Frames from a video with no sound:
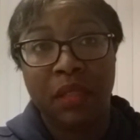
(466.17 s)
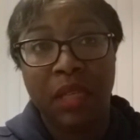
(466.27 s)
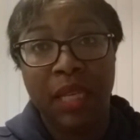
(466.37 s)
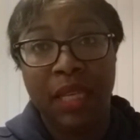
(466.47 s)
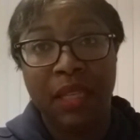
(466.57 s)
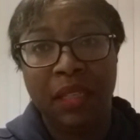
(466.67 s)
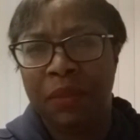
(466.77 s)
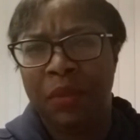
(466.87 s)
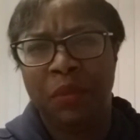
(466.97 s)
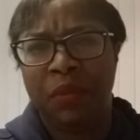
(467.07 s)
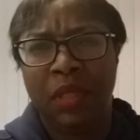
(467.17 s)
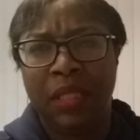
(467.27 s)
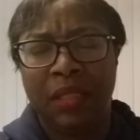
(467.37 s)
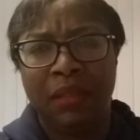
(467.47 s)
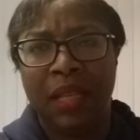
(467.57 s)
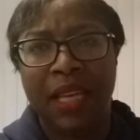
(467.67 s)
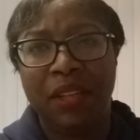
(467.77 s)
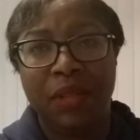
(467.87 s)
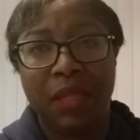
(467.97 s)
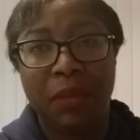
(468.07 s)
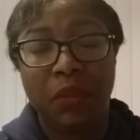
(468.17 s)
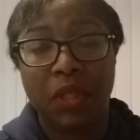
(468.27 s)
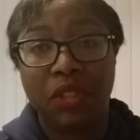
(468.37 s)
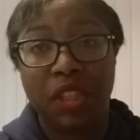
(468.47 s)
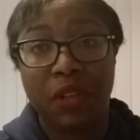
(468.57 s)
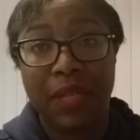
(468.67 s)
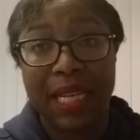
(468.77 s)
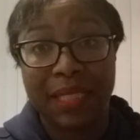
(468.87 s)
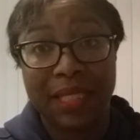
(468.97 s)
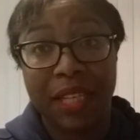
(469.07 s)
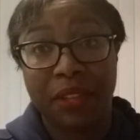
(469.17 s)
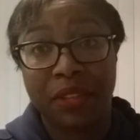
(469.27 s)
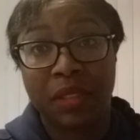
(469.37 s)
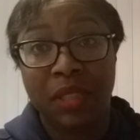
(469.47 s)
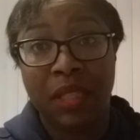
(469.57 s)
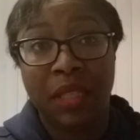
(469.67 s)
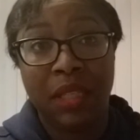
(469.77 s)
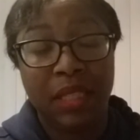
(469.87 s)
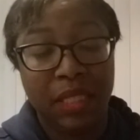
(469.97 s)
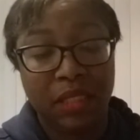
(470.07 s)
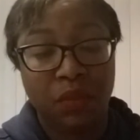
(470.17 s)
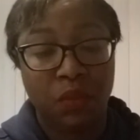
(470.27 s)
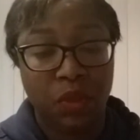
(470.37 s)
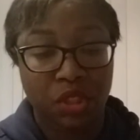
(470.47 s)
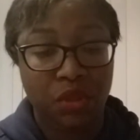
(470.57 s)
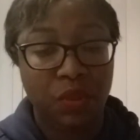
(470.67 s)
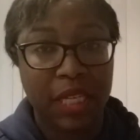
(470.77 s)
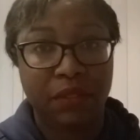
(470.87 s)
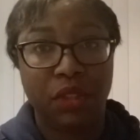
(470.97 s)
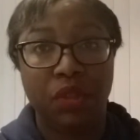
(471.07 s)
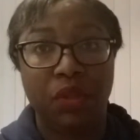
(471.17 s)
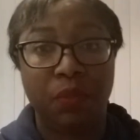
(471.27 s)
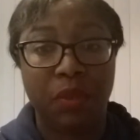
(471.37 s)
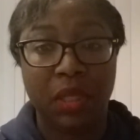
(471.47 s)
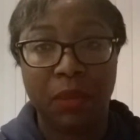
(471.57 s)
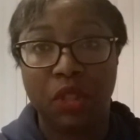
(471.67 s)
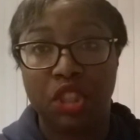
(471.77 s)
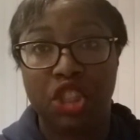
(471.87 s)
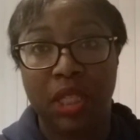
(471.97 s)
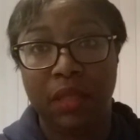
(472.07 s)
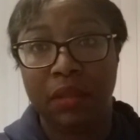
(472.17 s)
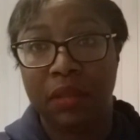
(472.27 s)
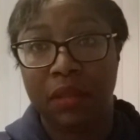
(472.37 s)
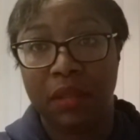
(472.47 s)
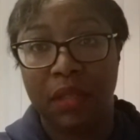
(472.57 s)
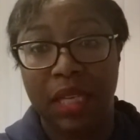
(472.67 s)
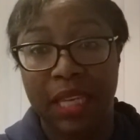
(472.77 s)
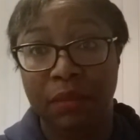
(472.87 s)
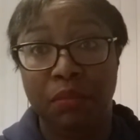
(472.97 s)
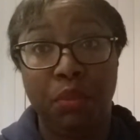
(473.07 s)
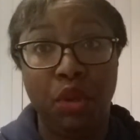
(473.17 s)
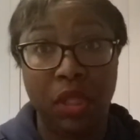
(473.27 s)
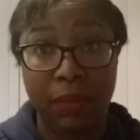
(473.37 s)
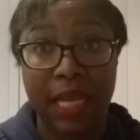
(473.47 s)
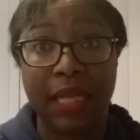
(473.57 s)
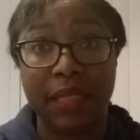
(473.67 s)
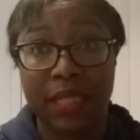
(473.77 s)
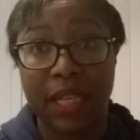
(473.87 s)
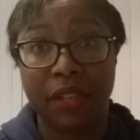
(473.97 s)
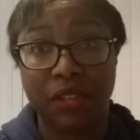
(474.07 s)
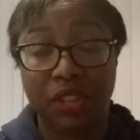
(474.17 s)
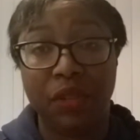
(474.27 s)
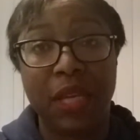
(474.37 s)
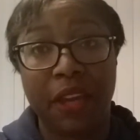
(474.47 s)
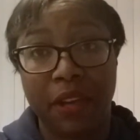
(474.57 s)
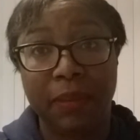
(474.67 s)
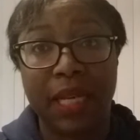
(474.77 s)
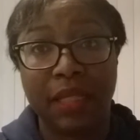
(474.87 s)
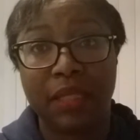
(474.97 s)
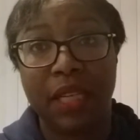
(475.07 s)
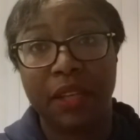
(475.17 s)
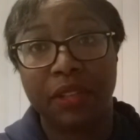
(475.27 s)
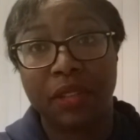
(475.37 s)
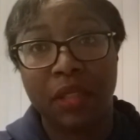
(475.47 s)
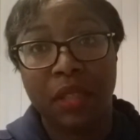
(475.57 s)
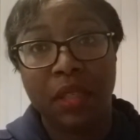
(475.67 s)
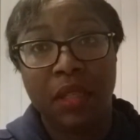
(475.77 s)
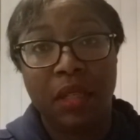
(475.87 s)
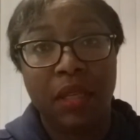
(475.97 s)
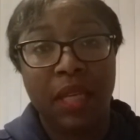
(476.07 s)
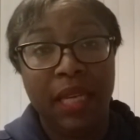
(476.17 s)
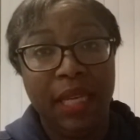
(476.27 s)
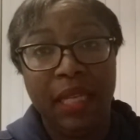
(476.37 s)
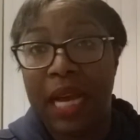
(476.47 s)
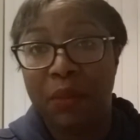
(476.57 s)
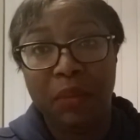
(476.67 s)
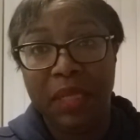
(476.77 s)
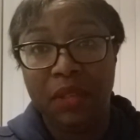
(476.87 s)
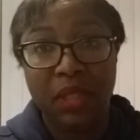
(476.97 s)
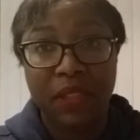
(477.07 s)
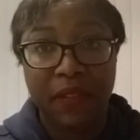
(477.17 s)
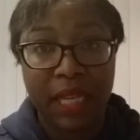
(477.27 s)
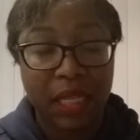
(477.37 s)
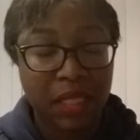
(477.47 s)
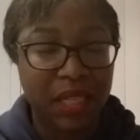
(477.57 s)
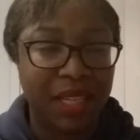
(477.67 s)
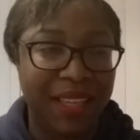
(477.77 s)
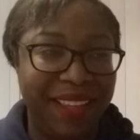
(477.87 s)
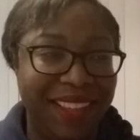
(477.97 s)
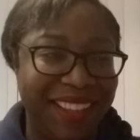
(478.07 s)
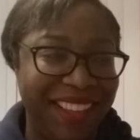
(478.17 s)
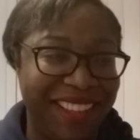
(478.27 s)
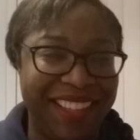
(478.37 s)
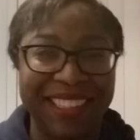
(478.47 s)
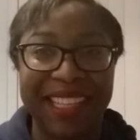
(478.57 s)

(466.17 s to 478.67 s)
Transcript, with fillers: And, and and how you gonna get them in a wheelchair going down the stairs? Because what you would have to do is put them on a sheet and pull them down the stairs. You know, carry them down the stairs. And I wouldn't be no good for that. because